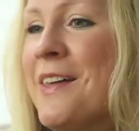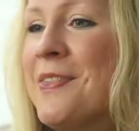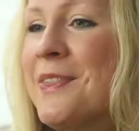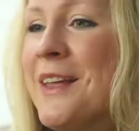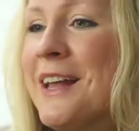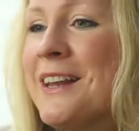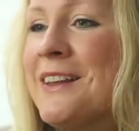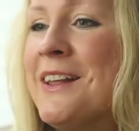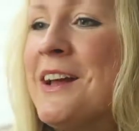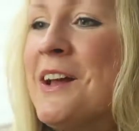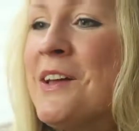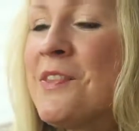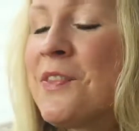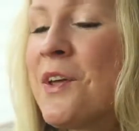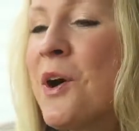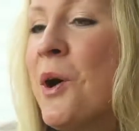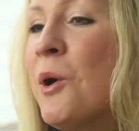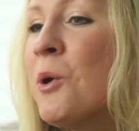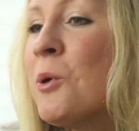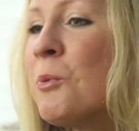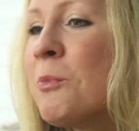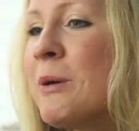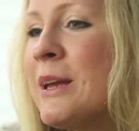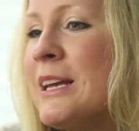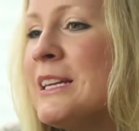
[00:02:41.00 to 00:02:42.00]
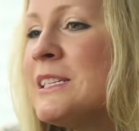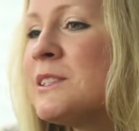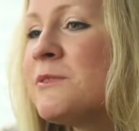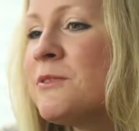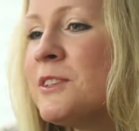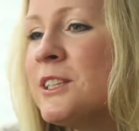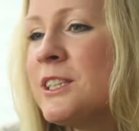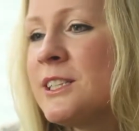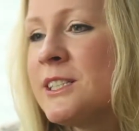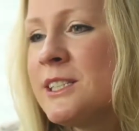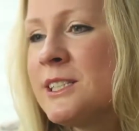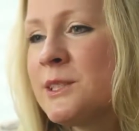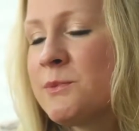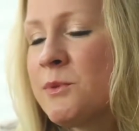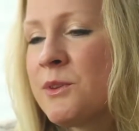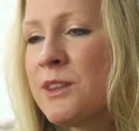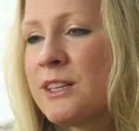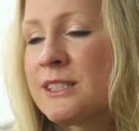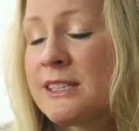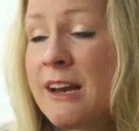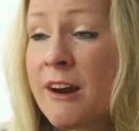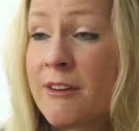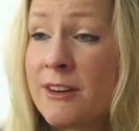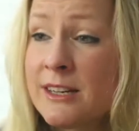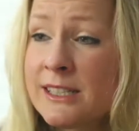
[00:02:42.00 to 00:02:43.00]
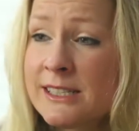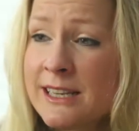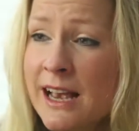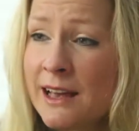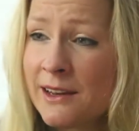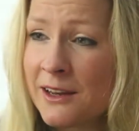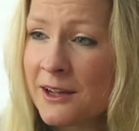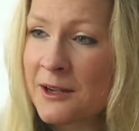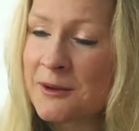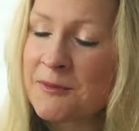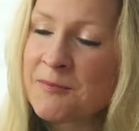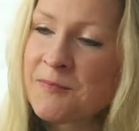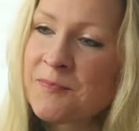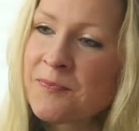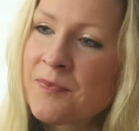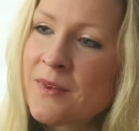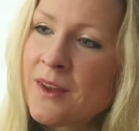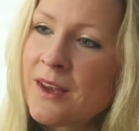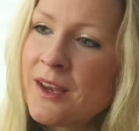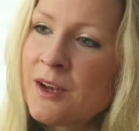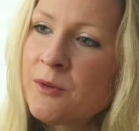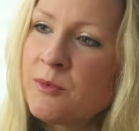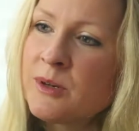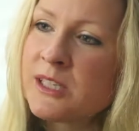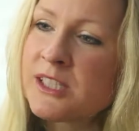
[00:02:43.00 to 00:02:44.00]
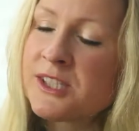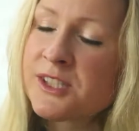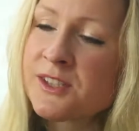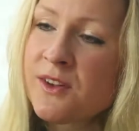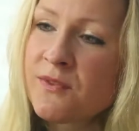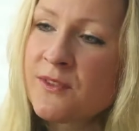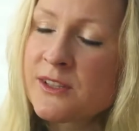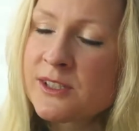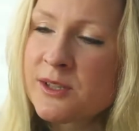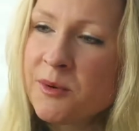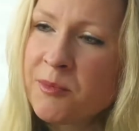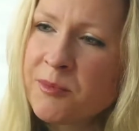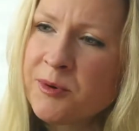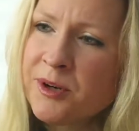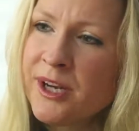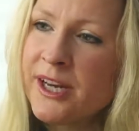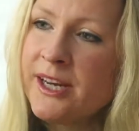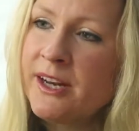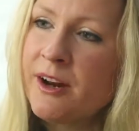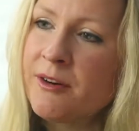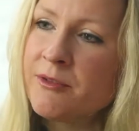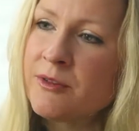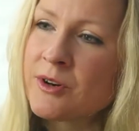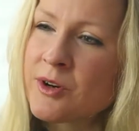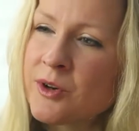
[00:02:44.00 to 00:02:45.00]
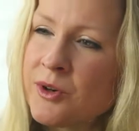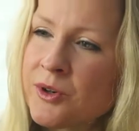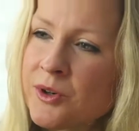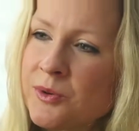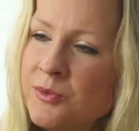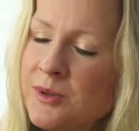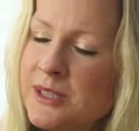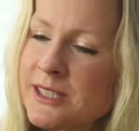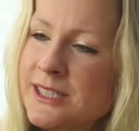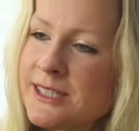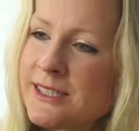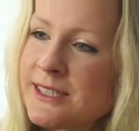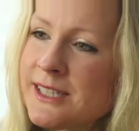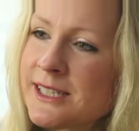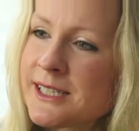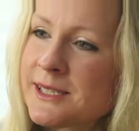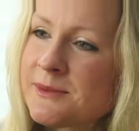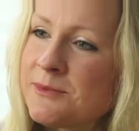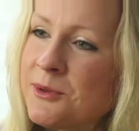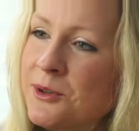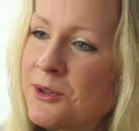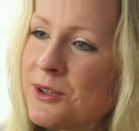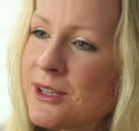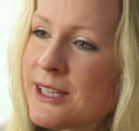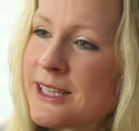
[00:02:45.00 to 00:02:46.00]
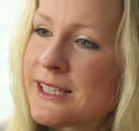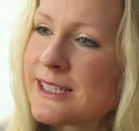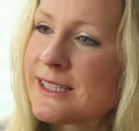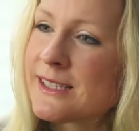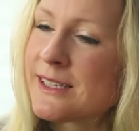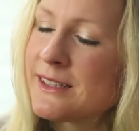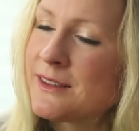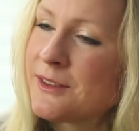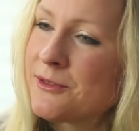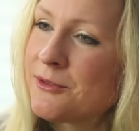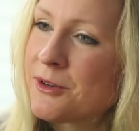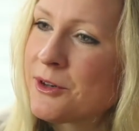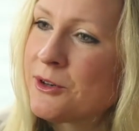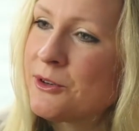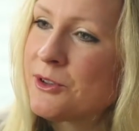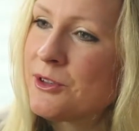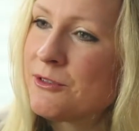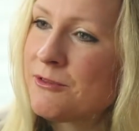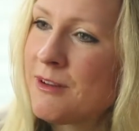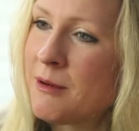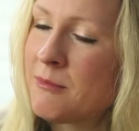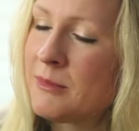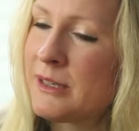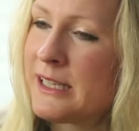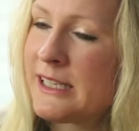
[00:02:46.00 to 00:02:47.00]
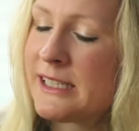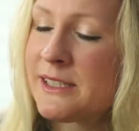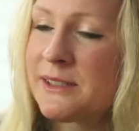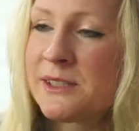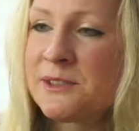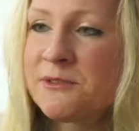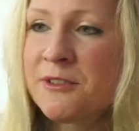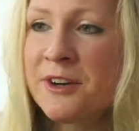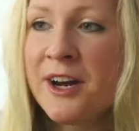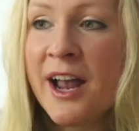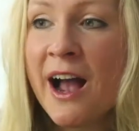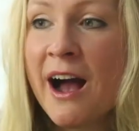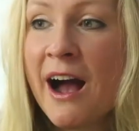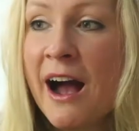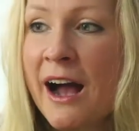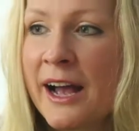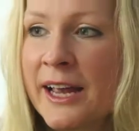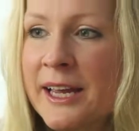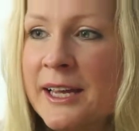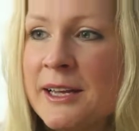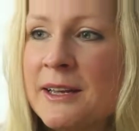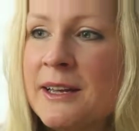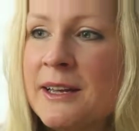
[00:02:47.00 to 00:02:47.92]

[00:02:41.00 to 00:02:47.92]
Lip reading: And then the whole piece finishes with a tarantella, which is on the sopranino recorder, which is the smallest in the recorder family, so it's very high.